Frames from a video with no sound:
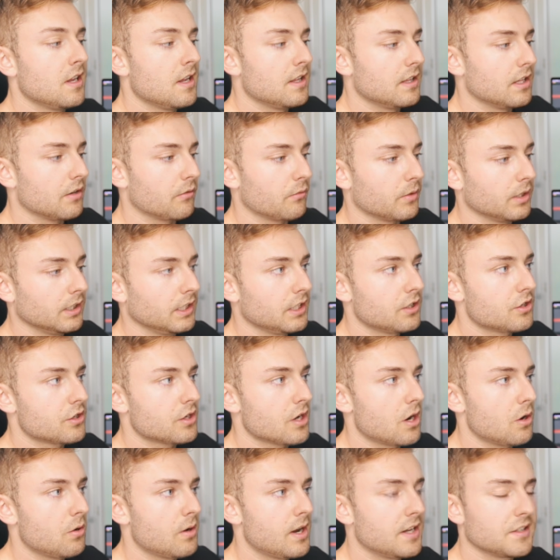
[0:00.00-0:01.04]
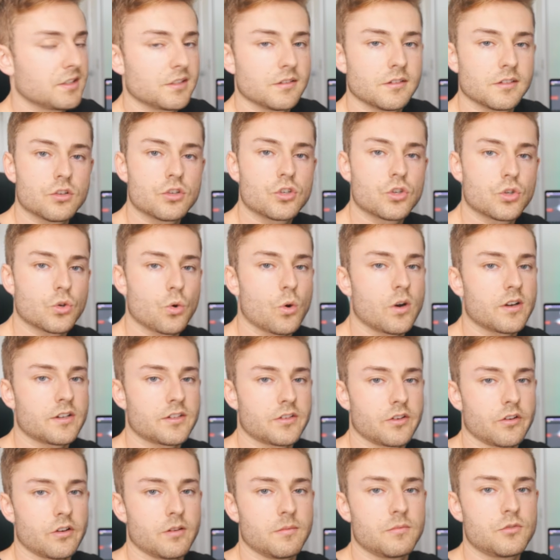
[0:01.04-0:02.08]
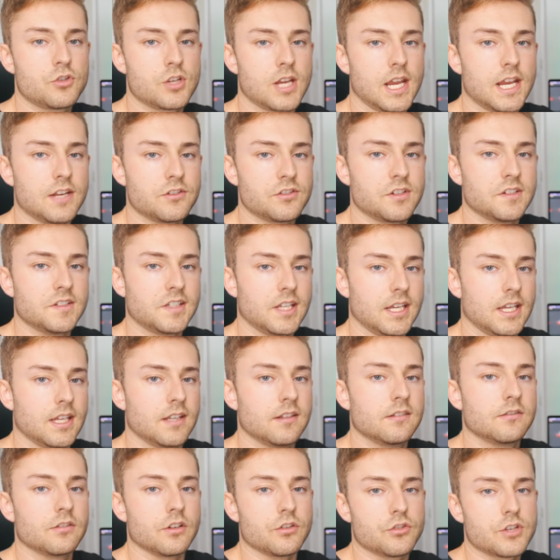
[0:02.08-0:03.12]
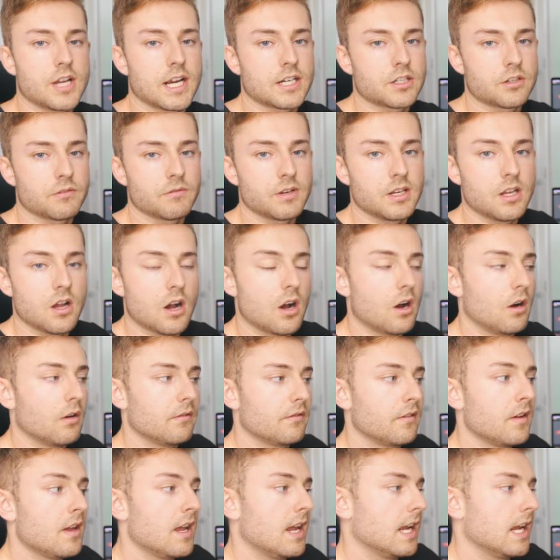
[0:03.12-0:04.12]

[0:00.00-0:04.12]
that really show us short-term changes in trajectory of